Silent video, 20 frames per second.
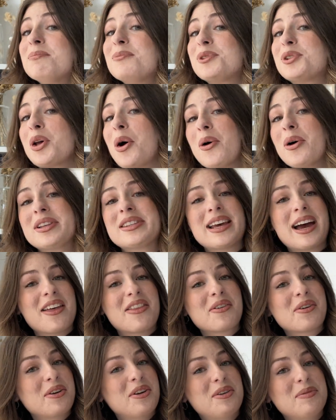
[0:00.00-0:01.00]
So it's
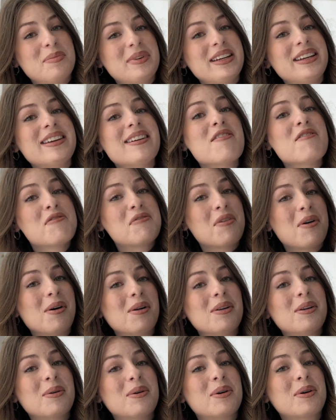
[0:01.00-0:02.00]
either gonna be
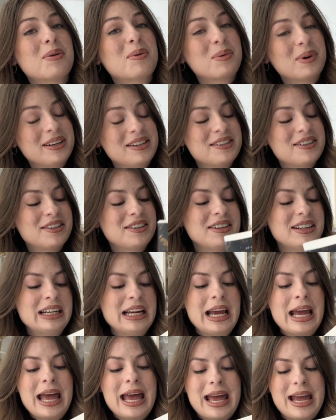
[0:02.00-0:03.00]
fall or winter.
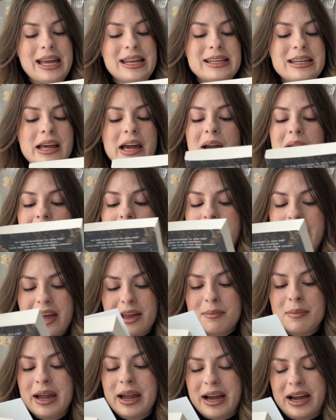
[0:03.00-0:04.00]
And I
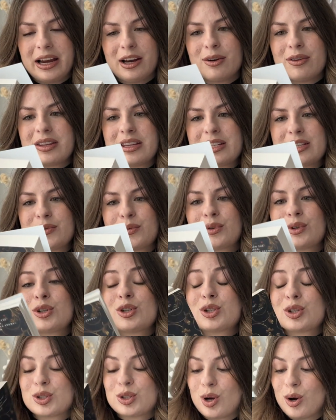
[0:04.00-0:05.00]
had my eye on this for
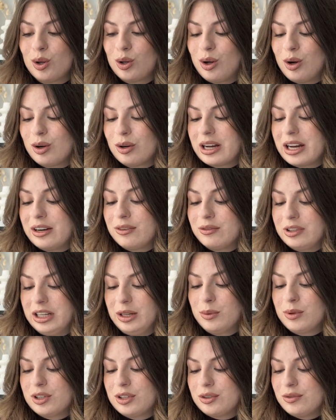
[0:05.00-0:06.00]
so long. I really
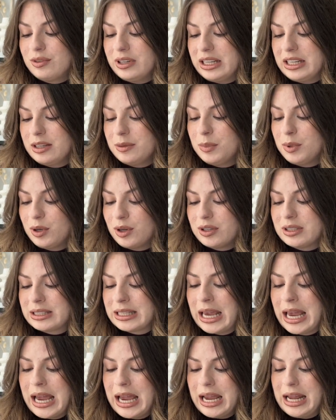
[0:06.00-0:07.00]
want to read it because
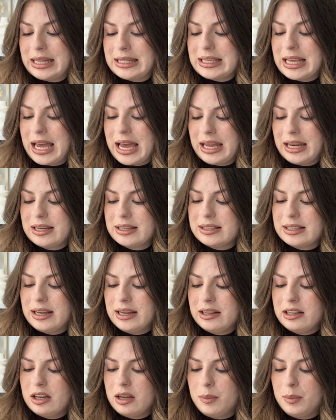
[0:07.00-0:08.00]
it's a Hades
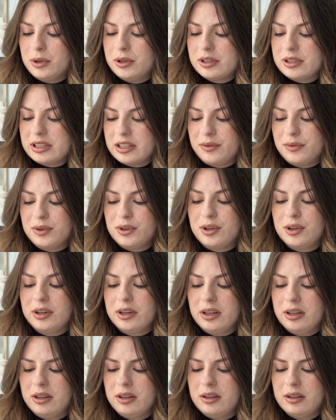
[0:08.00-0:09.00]
and
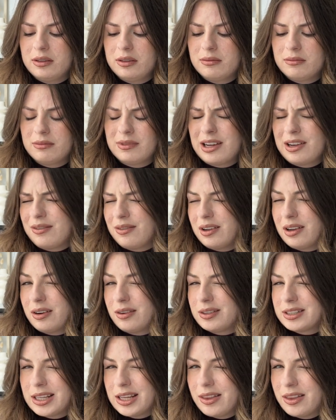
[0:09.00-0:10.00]
Persephone, if I
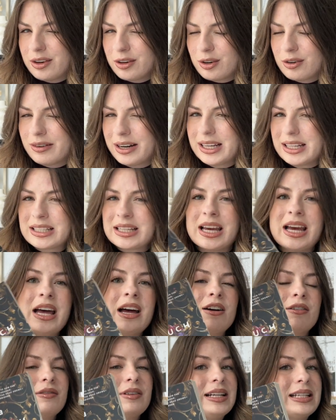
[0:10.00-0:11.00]
say that correct,
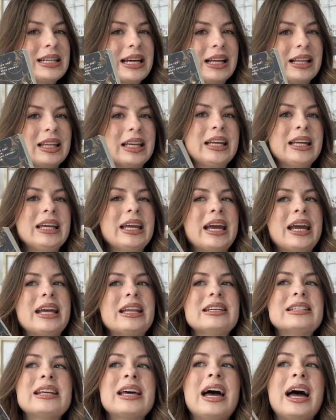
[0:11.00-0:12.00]
retelling.
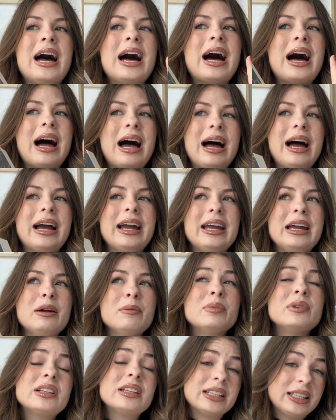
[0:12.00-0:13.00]
And I
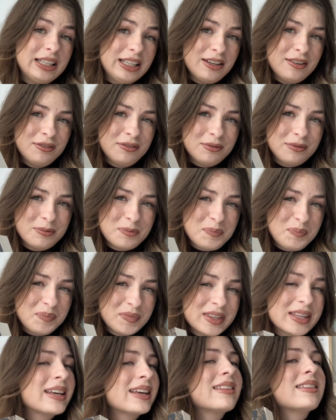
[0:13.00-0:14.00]
believe
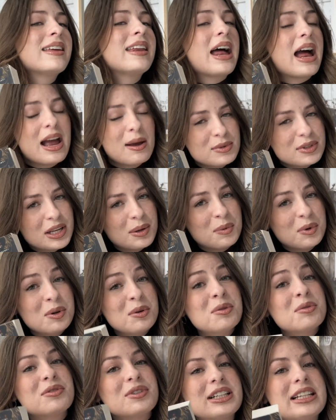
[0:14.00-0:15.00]
that I'm someone
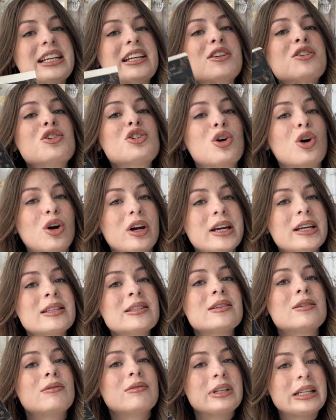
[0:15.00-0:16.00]
who really
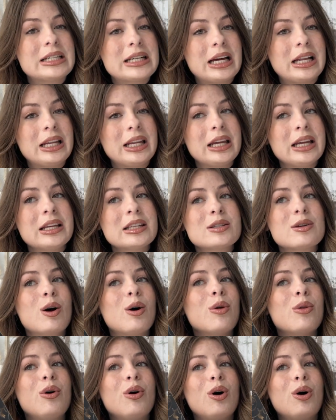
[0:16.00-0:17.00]
enjoys retellings,
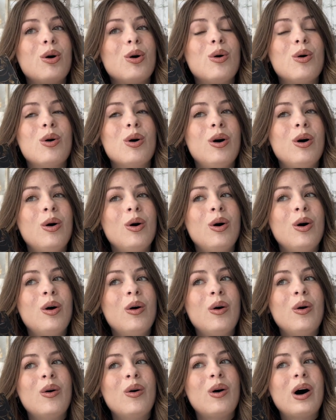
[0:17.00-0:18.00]
although
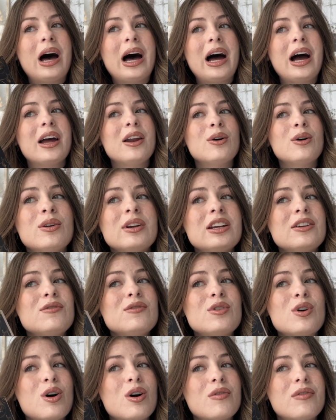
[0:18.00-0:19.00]
I even
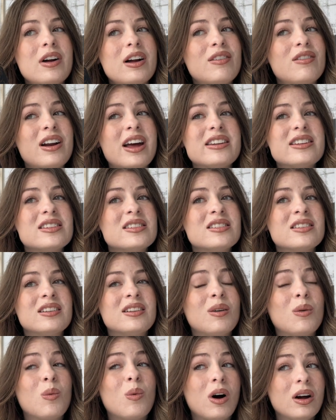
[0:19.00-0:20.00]
know if I read
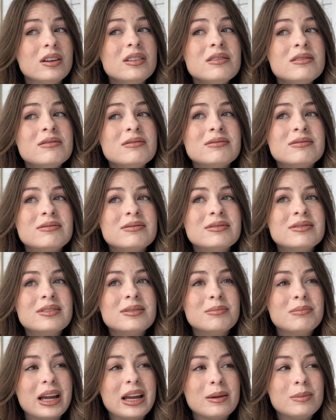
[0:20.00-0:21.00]
one,
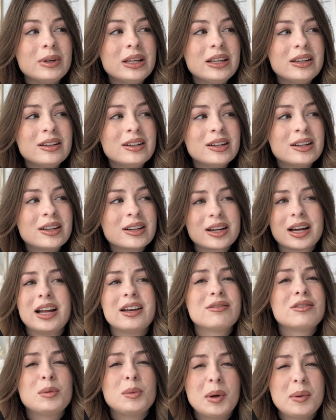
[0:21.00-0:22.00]
maybe.
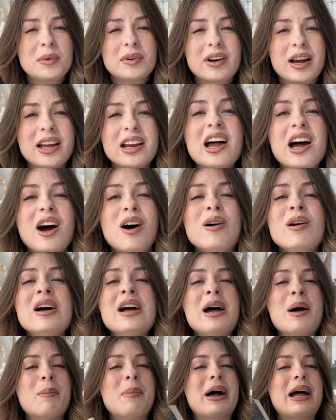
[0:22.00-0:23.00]
Can't remember right now.
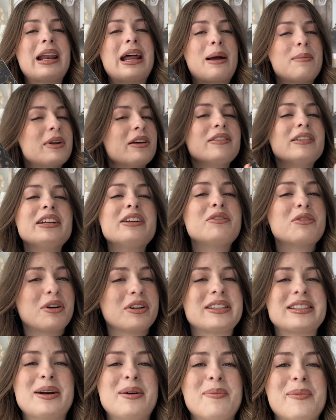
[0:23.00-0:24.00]
But I'm definitely
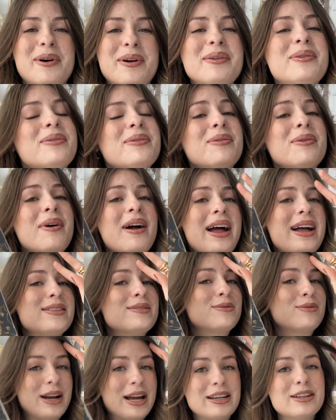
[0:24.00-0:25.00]
not someone who has
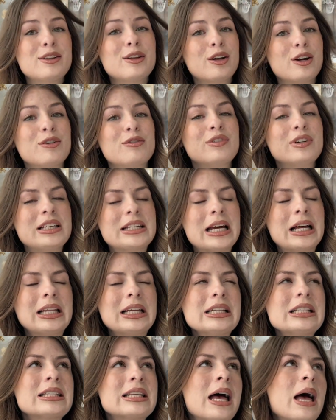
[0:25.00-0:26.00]
read a lot of
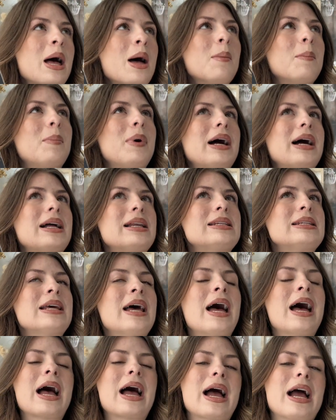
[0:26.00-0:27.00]
retellings, but
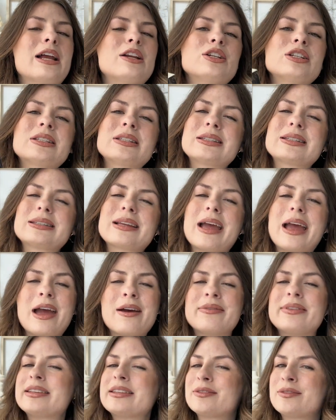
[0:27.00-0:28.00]
I
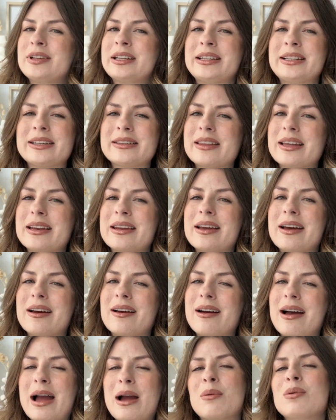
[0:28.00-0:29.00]
have this feeling that
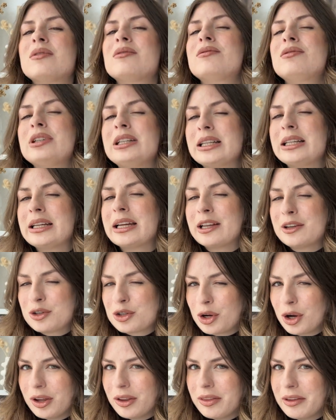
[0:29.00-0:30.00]
I would really
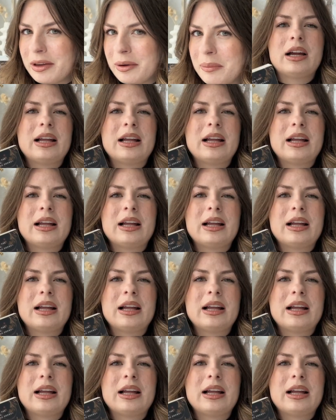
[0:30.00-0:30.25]
enjoy them.